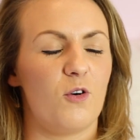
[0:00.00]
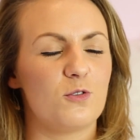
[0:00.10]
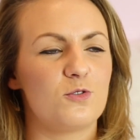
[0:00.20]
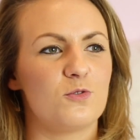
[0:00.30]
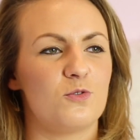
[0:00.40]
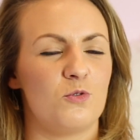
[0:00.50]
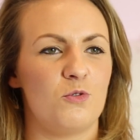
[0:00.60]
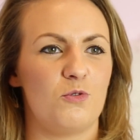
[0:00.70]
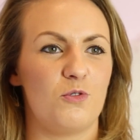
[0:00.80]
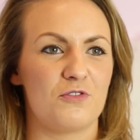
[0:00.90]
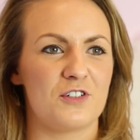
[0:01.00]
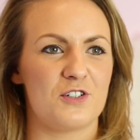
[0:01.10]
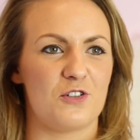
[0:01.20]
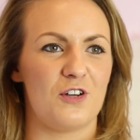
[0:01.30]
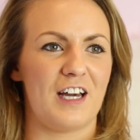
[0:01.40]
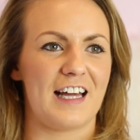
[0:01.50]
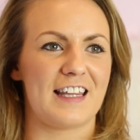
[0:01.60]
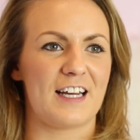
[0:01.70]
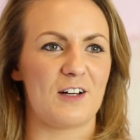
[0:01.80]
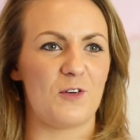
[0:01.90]
also don't overdo it. I
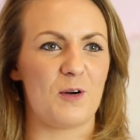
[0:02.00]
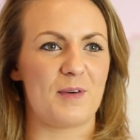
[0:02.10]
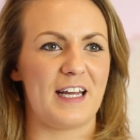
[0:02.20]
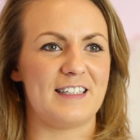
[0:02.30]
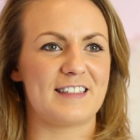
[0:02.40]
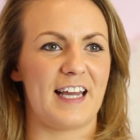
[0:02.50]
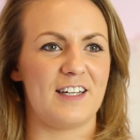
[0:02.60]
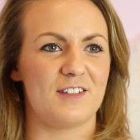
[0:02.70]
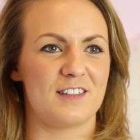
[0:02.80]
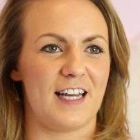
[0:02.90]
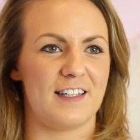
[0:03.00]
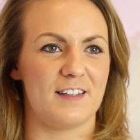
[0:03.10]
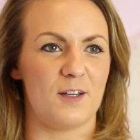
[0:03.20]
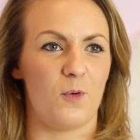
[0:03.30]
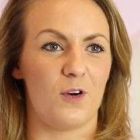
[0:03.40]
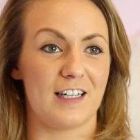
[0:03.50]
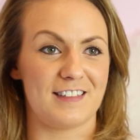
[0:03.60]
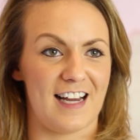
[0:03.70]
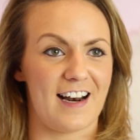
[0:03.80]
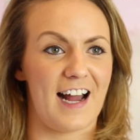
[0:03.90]
think a lot of brides kind of decide that they want a
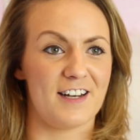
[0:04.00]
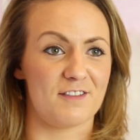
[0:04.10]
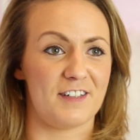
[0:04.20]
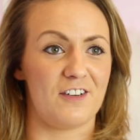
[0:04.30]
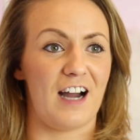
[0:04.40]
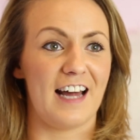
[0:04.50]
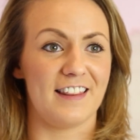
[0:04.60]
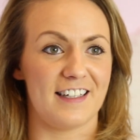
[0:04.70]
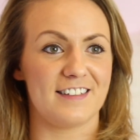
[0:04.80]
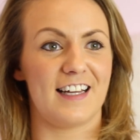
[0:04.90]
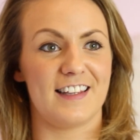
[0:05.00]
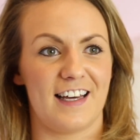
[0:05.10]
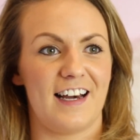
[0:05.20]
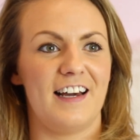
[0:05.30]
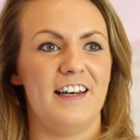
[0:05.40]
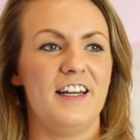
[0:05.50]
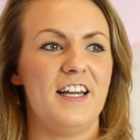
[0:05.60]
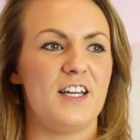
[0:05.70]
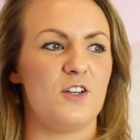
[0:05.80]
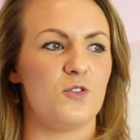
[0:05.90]
tiara and a veil and this and that, and
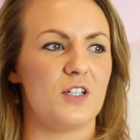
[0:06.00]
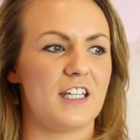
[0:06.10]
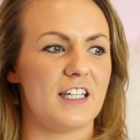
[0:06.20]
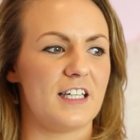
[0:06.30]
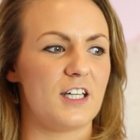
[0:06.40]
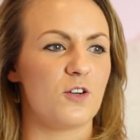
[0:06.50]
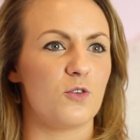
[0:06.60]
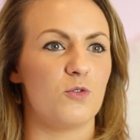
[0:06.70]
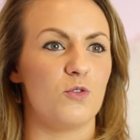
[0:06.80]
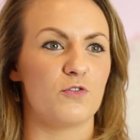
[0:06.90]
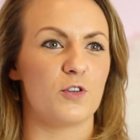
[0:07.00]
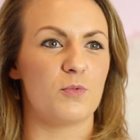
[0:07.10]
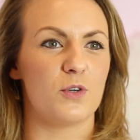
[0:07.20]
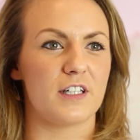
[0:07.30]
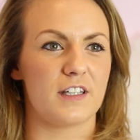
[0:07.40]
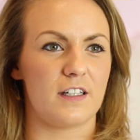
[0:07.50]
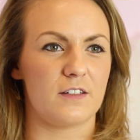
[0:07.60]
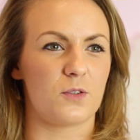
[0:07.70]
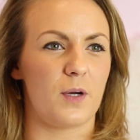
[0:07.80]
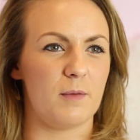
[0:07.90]
you know, you can go overboard. I think
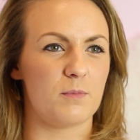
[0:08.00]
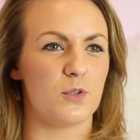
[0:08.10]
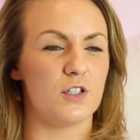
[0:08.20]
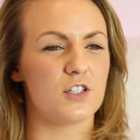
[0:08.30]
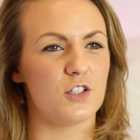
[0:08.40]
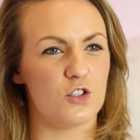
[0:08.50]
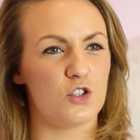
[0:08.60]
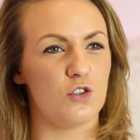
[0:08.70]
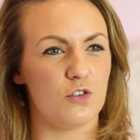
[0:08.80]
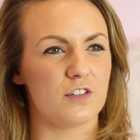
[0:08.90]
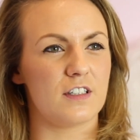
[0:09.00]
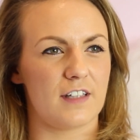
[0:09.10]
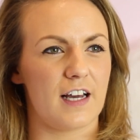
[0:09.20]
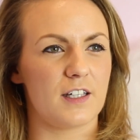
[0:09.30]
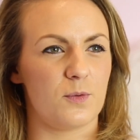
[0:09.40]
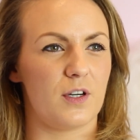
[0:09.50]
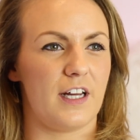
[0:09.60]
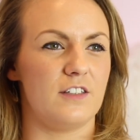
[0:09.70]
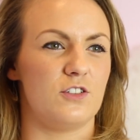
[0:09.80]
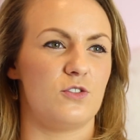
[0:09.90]
it's quite important to choose exactly what
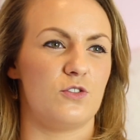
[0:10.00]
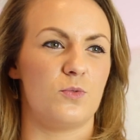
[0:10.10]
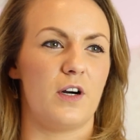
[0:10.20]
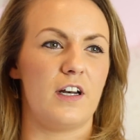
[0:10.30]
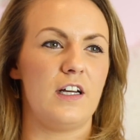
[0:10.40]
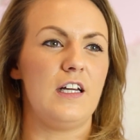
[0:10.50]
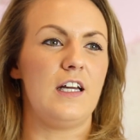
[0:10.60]
it is you do want.